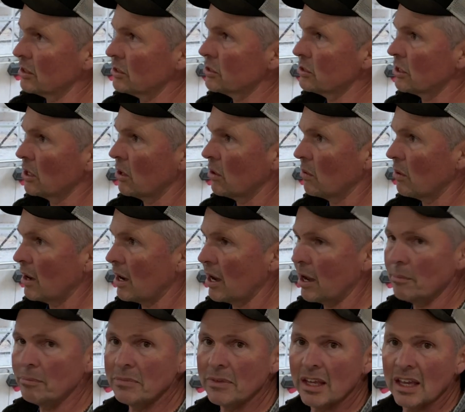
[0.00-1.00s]
So
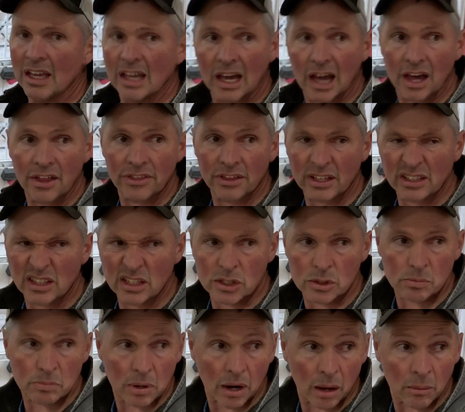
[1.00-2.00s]
I think there's
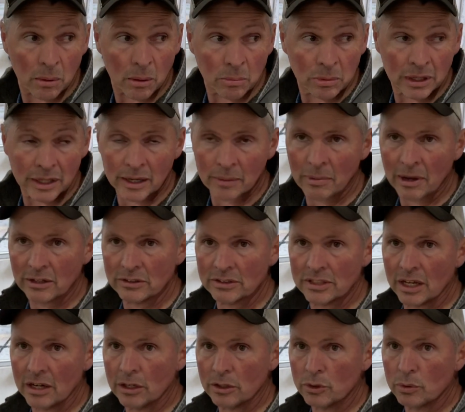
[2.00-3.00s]
probably about
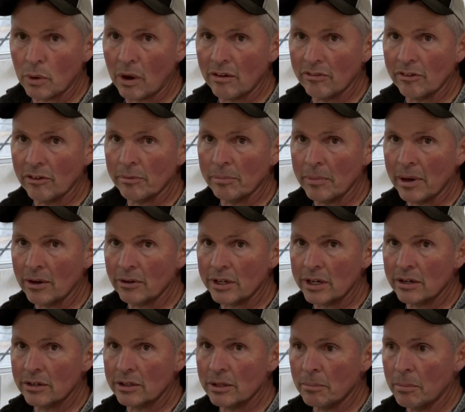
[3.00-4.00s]
10 or 12 of them out
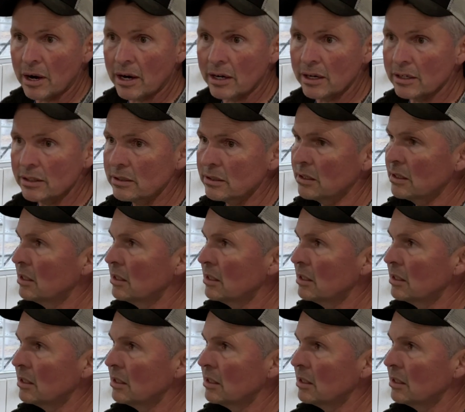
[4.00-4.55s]
here in the barn.